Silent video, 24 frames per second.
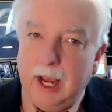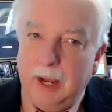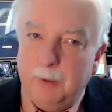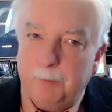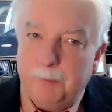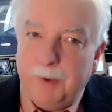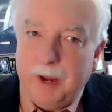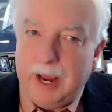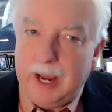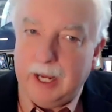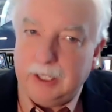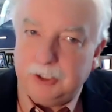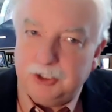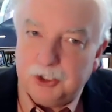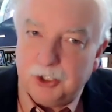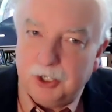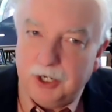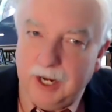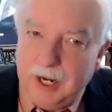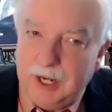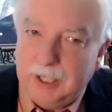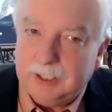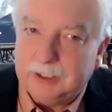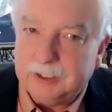and pat
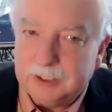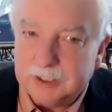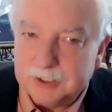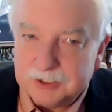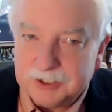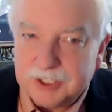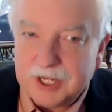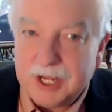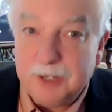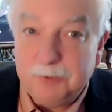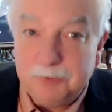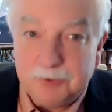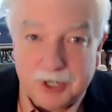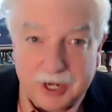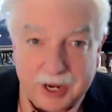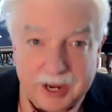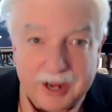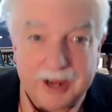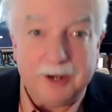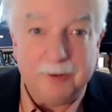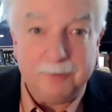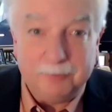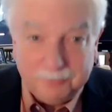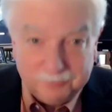your head at the same
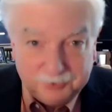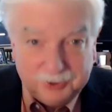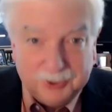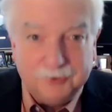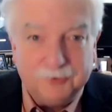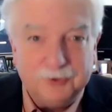time.